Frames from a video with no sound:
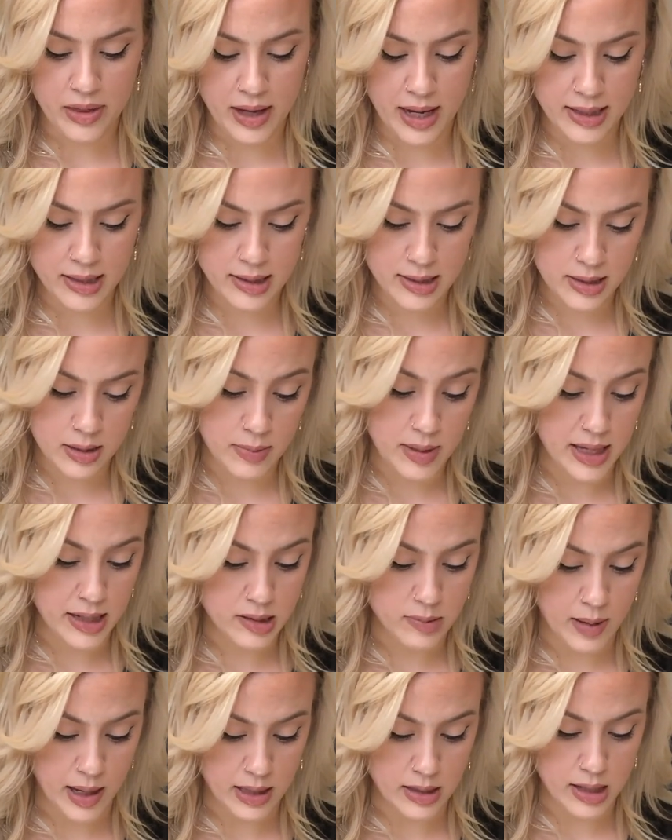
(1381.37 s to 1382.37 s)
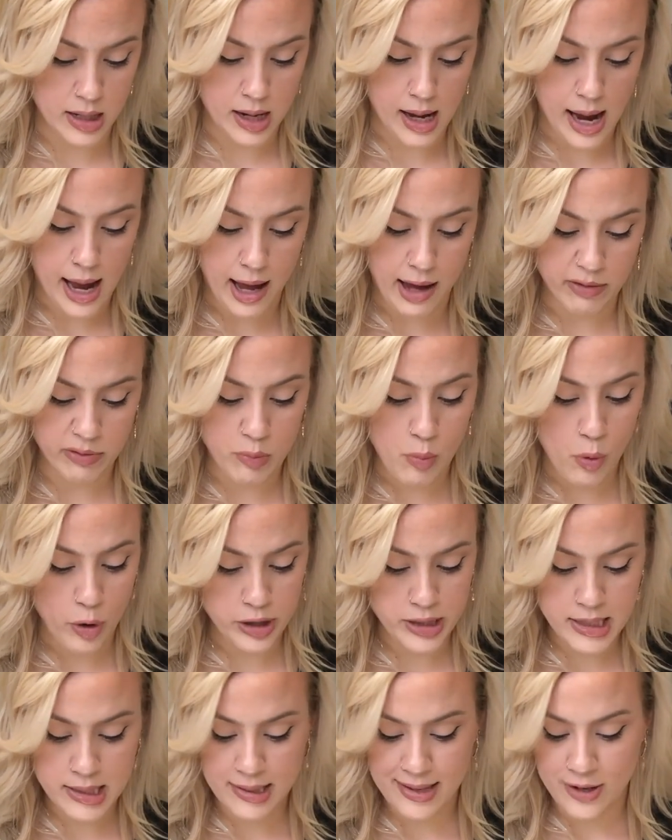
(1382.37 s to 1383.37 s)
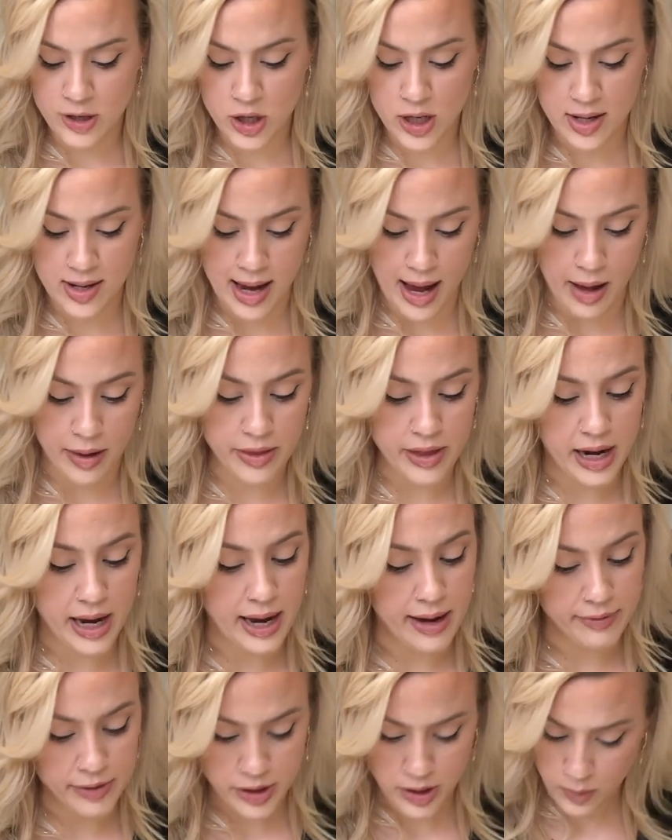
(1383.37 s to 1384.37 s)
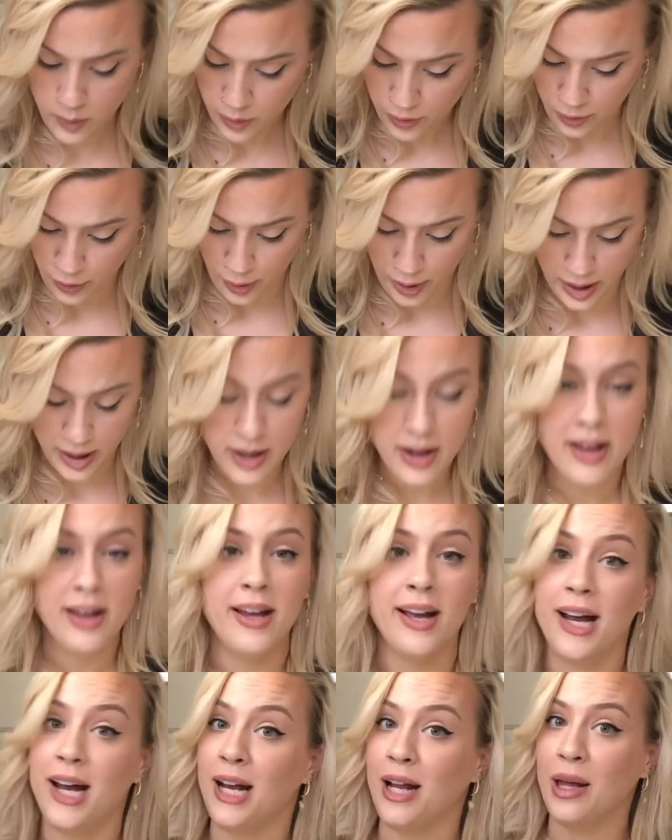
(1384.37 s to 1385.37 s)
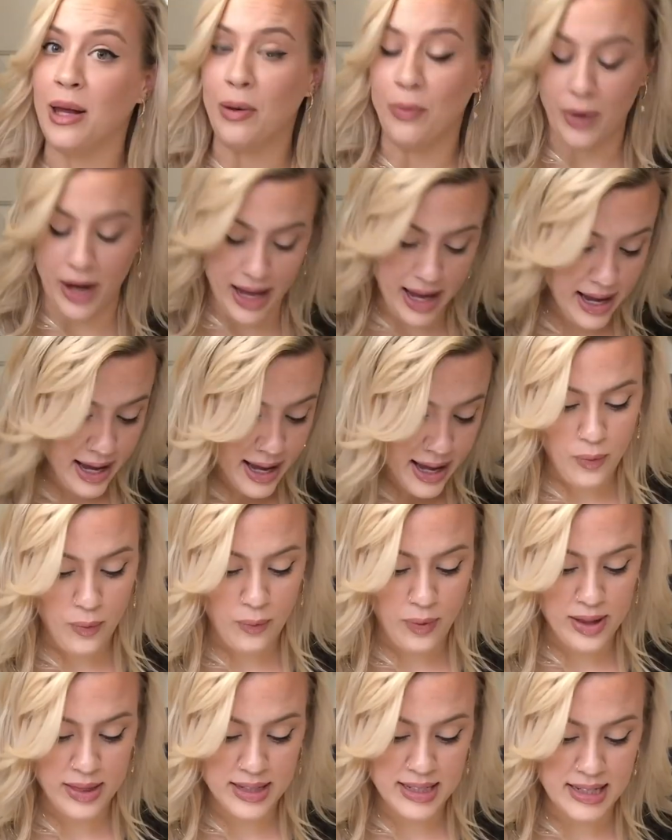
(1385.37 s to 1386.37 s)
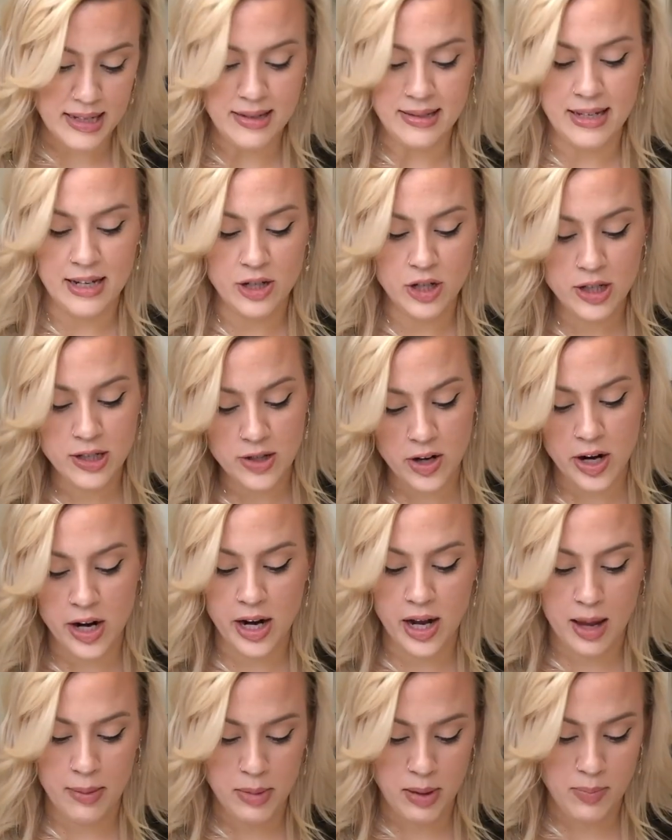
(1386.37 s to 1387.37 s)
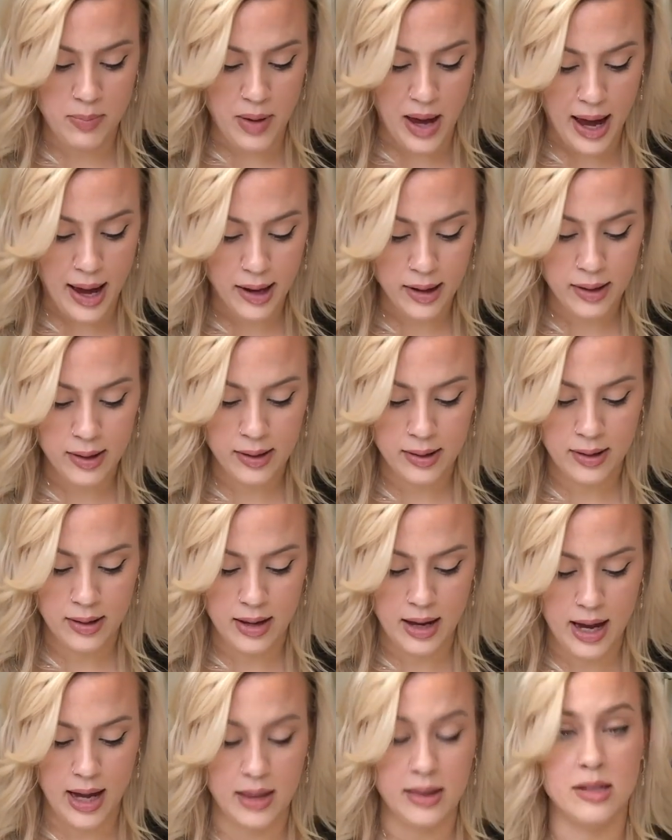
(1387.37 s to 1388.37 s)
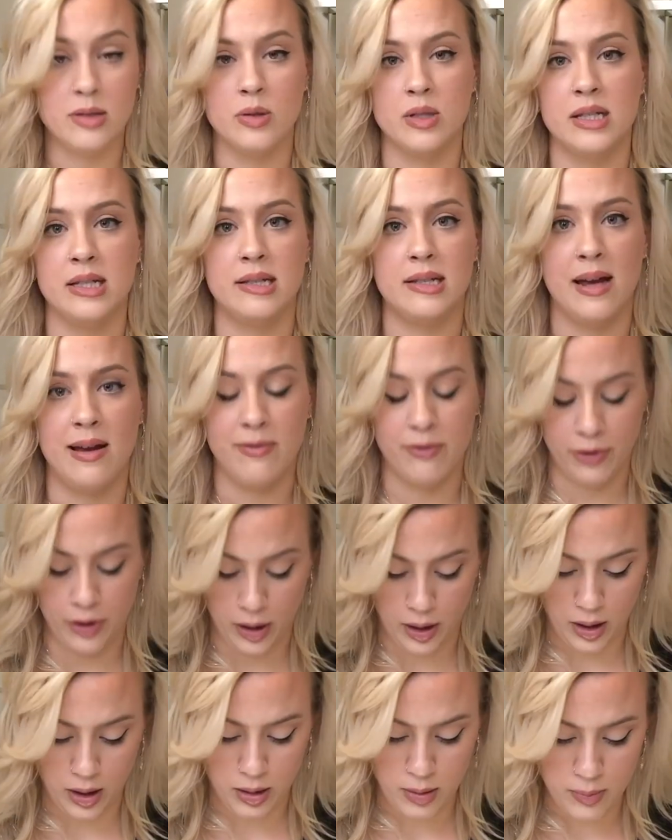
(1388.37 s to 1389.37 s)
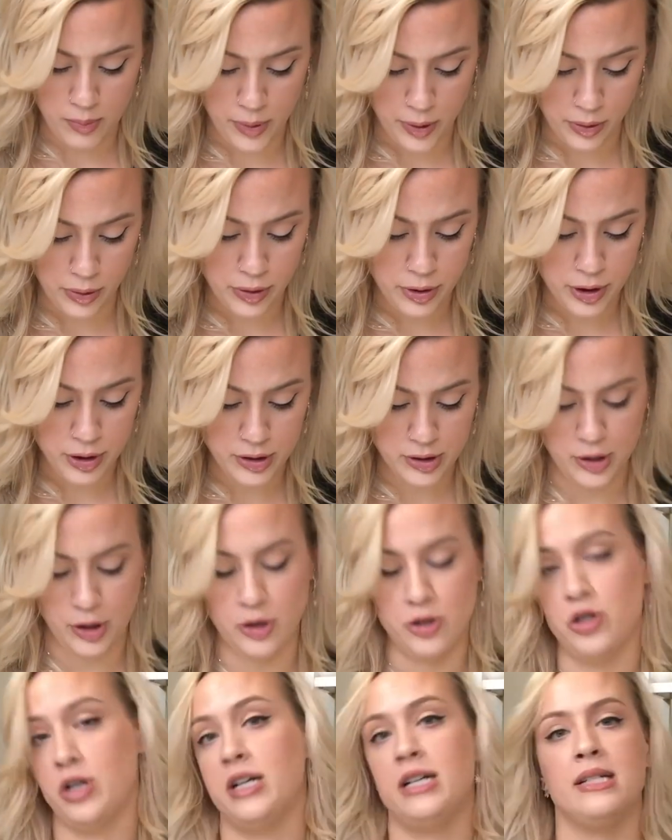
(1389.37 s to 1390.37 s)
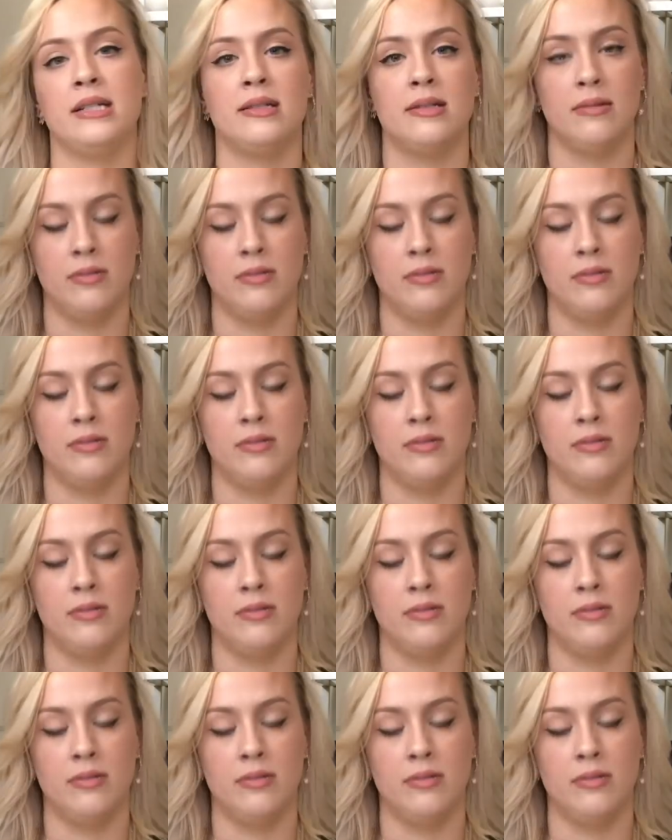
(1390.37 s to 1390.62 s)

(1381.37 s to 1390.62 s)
that's to be expected. I have more sensation now than I ever did before, in a good way. When the sensation started coming back, and this was the same for both surgeries,